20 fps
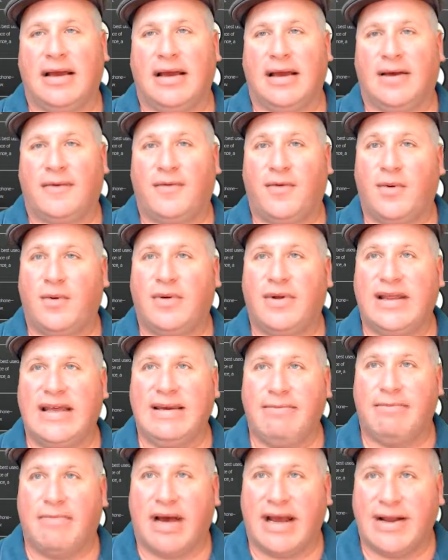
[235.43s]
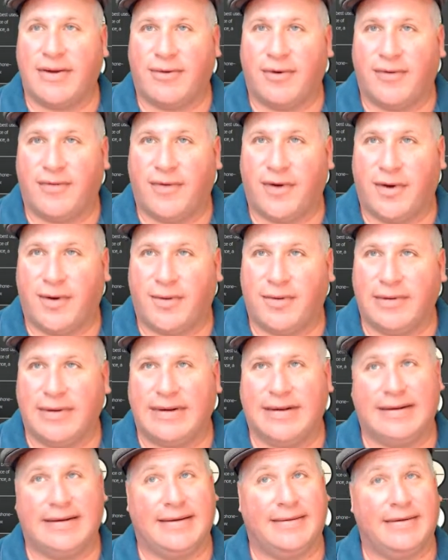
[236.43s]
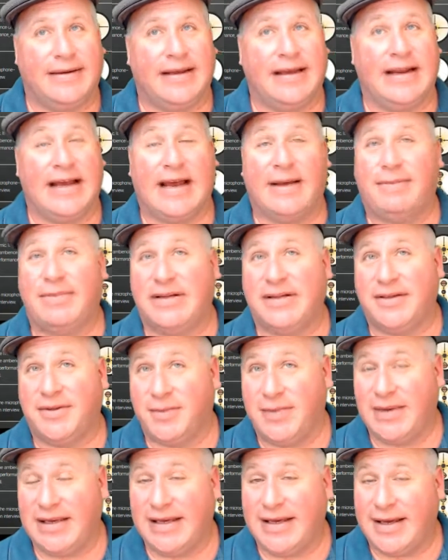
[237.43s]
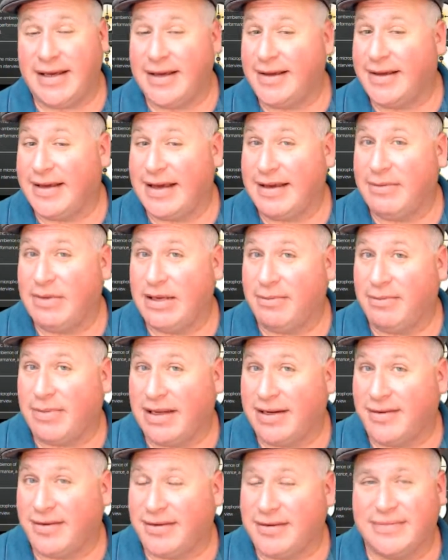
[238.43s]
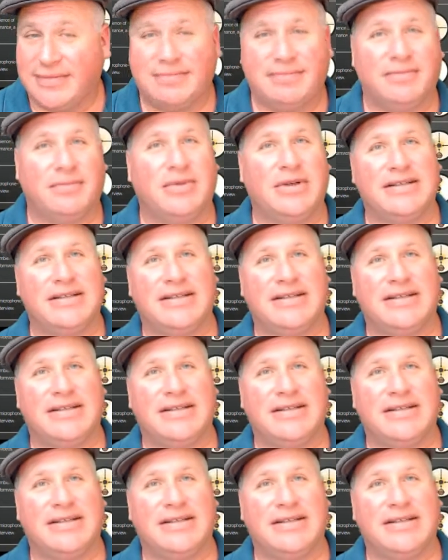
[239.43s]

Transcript: For the microphone, it happened to be a gaming bundle, which